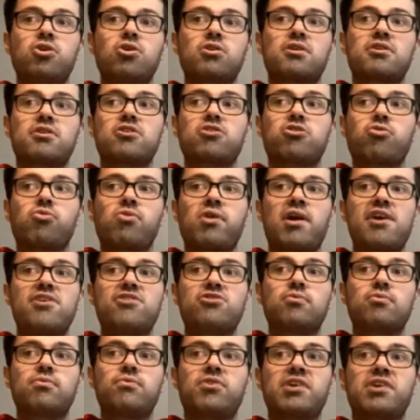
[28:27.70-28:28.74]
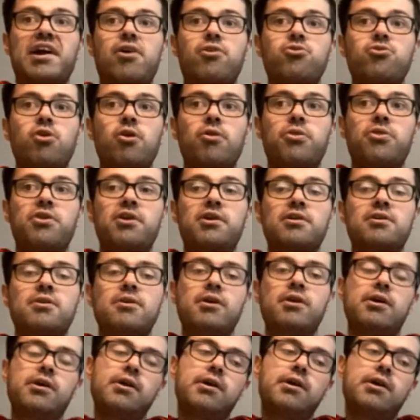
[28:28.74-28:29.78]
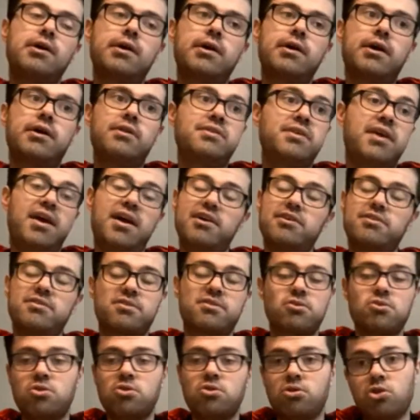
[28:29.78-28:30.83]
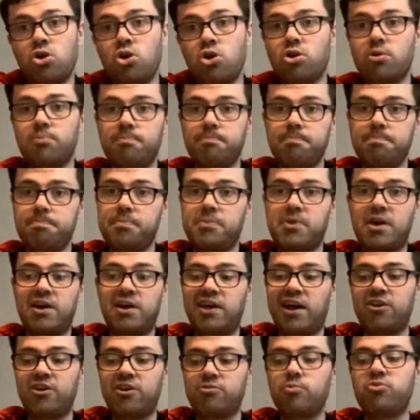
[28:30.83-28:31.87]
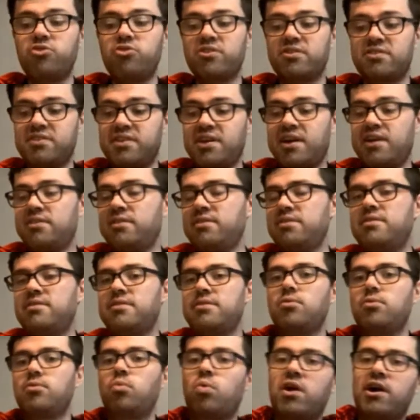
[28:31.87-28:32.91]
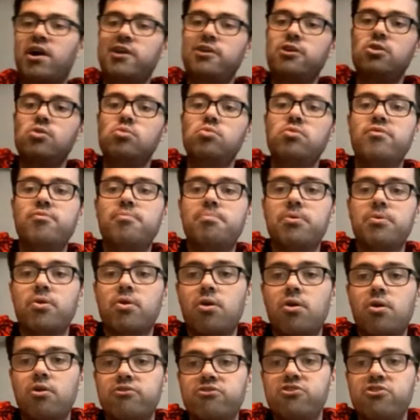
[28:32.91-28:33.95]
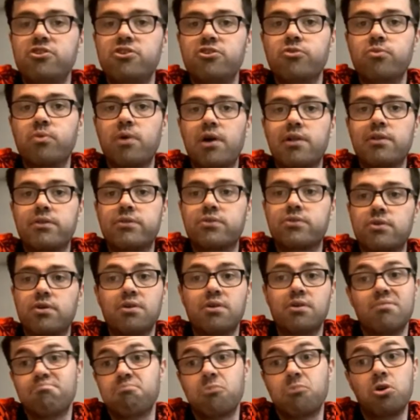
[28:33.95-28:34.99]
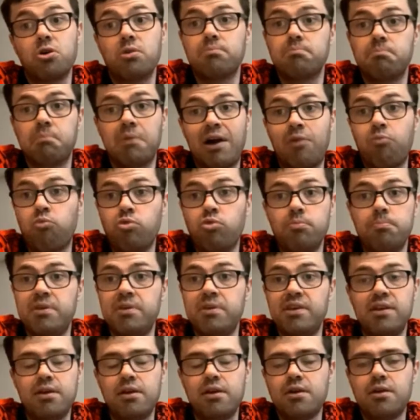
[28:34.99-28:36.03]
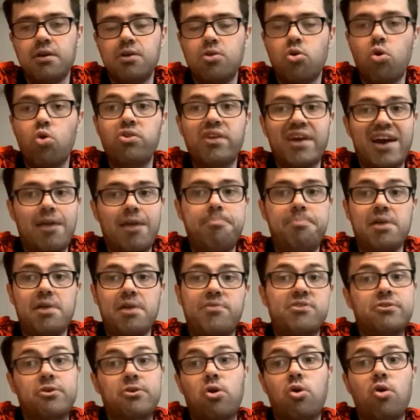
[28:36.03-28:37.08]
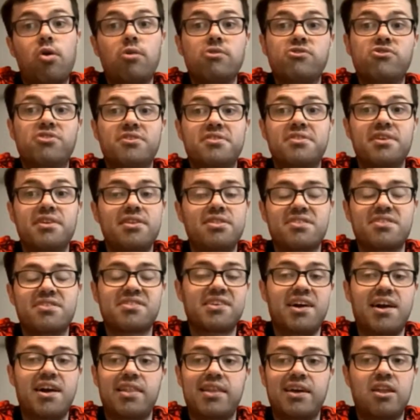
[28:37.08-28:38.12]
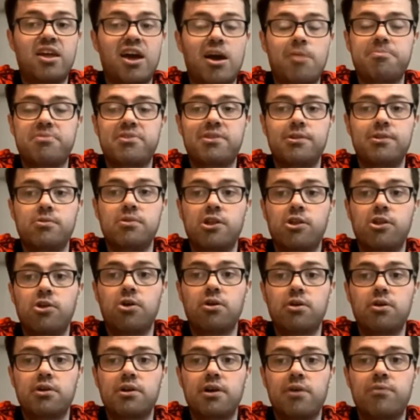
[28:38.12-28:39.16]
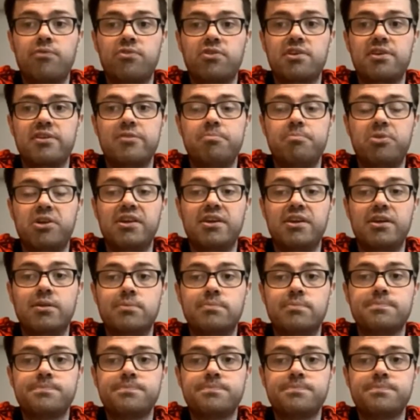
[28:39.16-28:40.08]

Can create something out of nothing. And yeah, so look, I understand why you would have brought Hodge in as well. So look, I wouldn't be unhappy if I saw Hodge in the starting line. Absolutely not. I think he's brilliant.